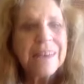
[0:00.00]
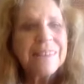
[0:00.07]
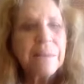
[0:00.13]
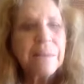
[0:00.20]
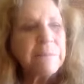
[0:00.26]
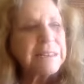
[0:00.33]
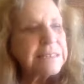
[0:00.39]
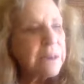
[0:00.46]
Let
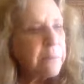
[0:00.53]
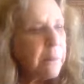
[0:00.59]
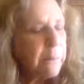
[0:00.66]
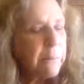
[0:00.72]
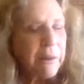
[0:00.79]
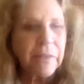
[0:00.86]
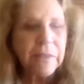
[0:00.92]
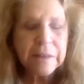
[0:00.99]
me say one
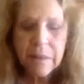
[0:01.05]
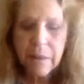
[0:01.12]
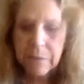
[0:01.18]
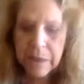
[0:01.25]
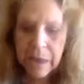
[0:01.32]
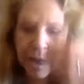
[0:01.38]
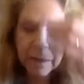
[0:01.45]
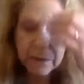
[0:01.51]
more thing, though.
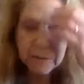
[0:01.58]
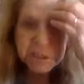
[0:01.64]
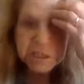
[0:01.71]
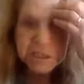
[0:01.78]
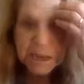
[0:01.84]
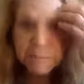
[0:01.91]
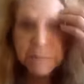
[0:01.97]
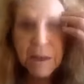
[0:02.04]
The honor
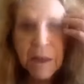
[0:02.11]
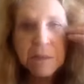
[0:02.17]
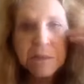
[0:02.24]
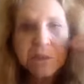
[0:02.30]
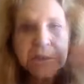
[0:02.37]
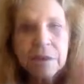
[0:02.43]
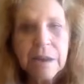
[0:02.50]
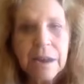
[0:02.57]
shame culture,